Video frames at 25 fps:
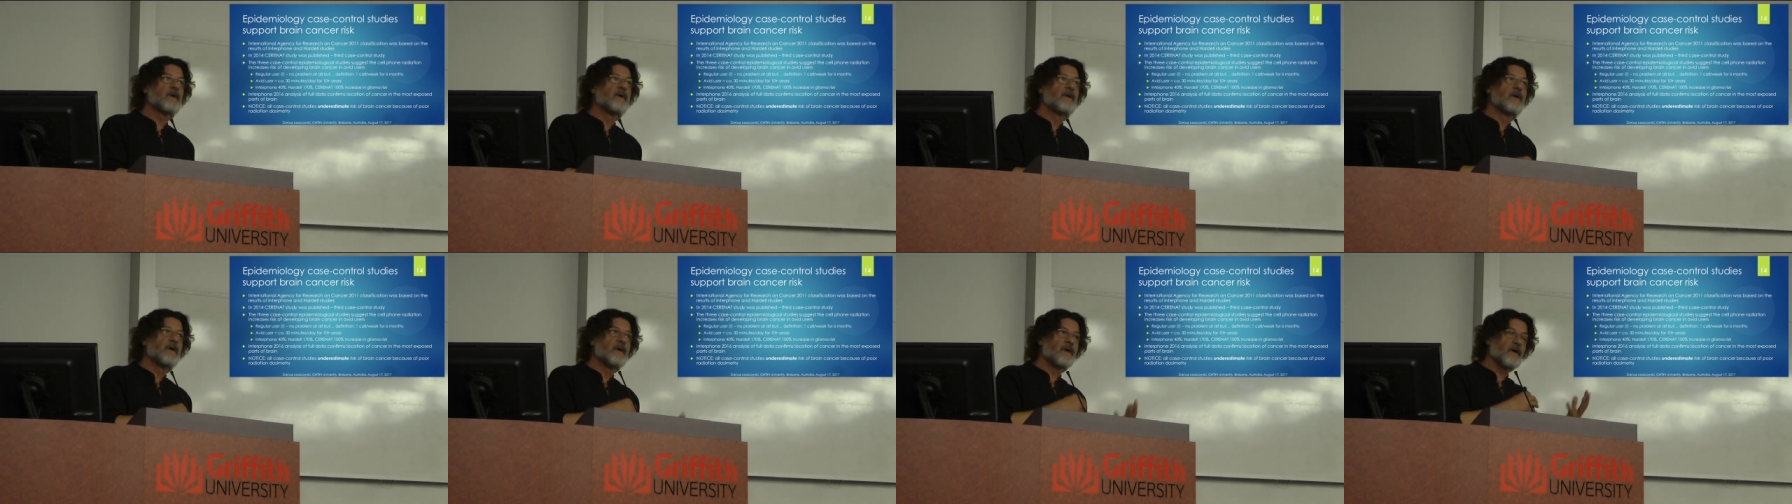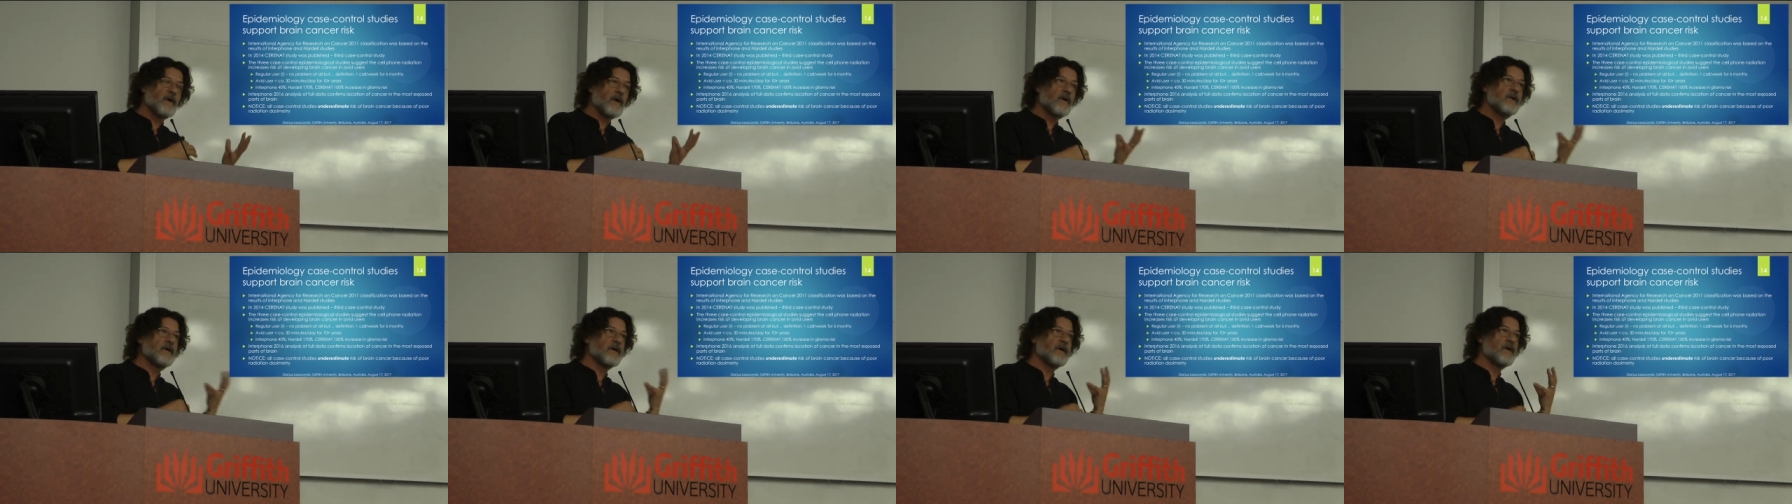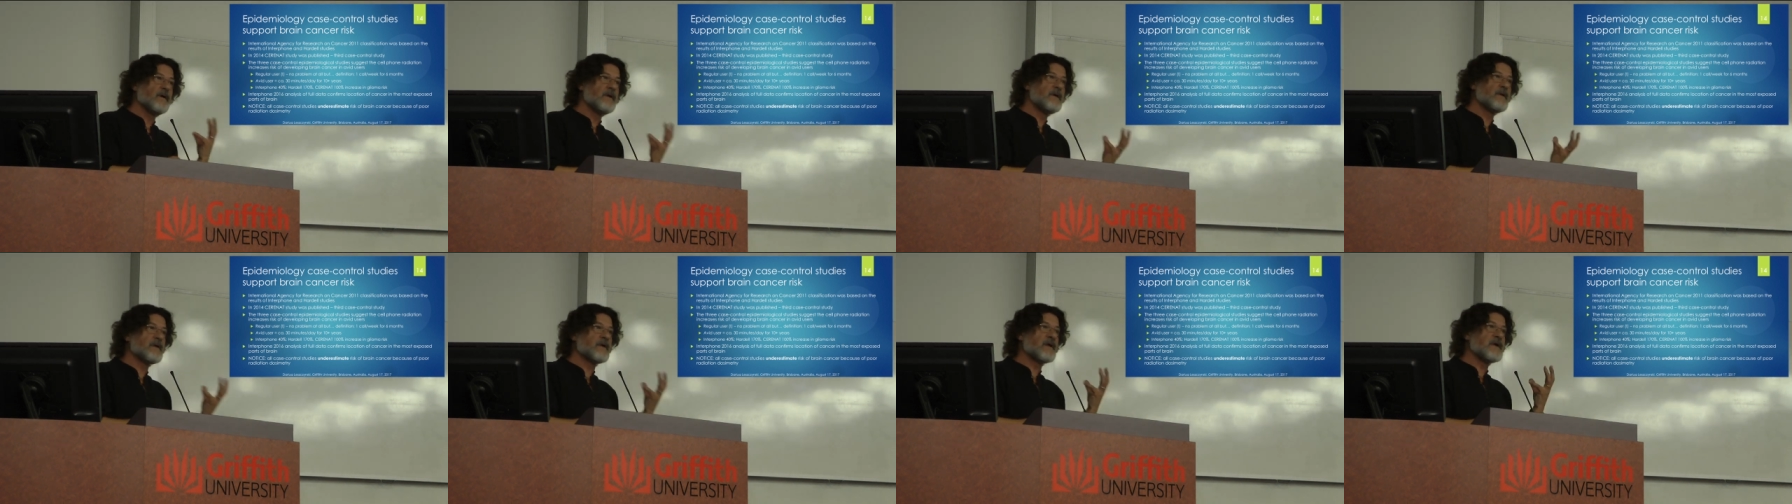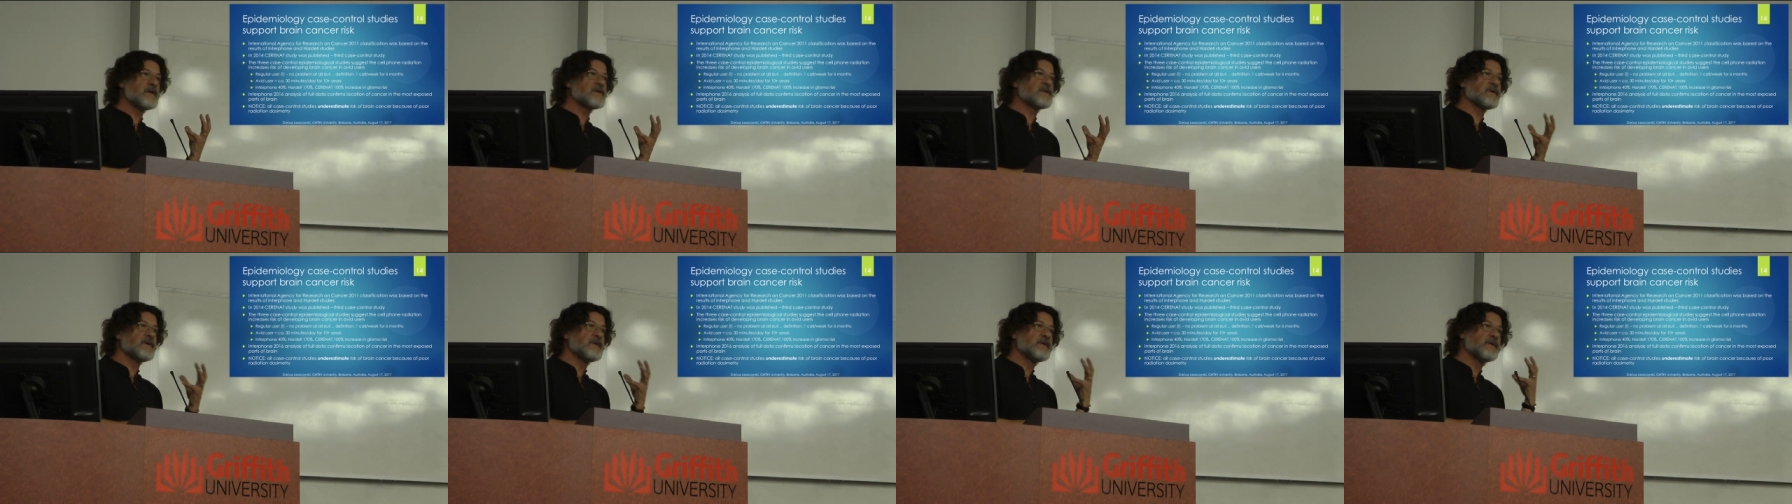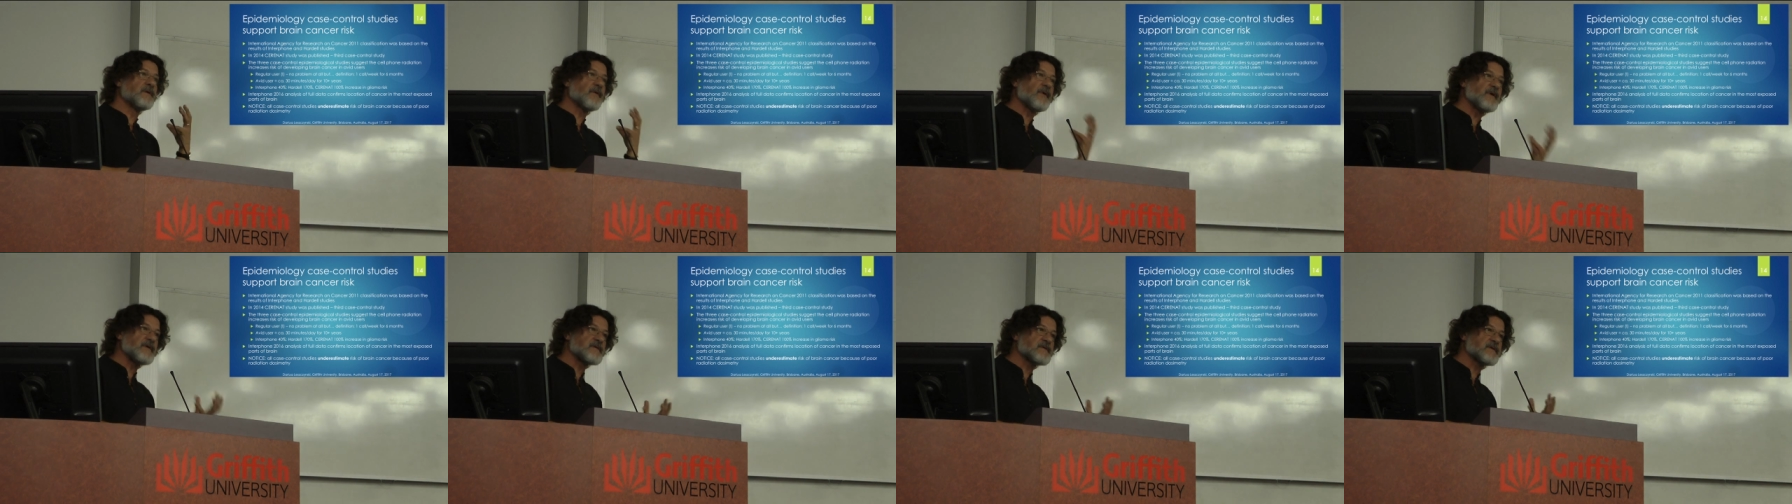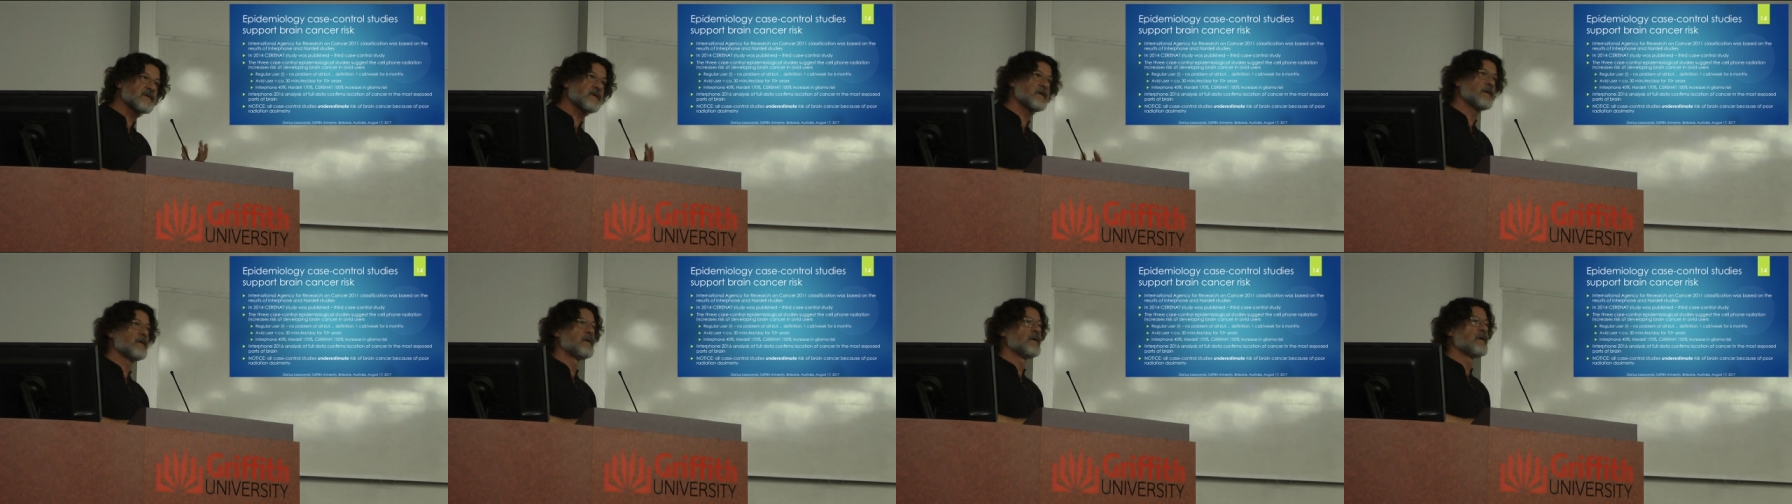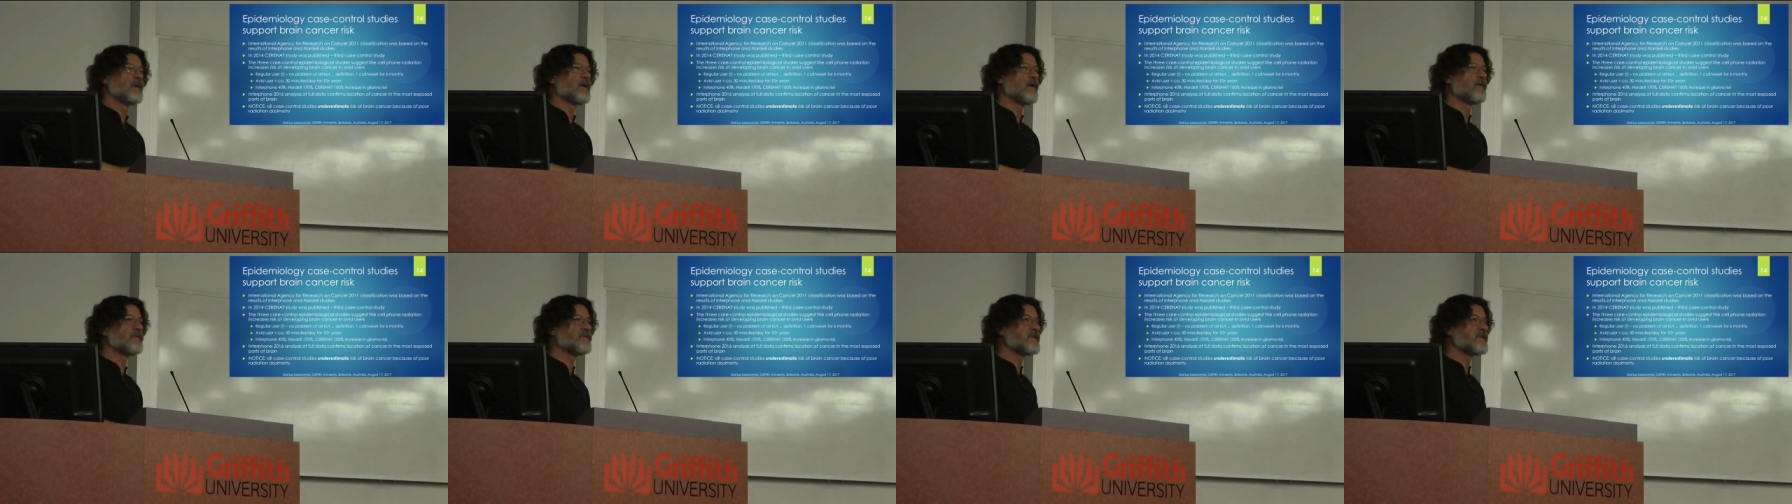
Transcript: uh, increase in risk of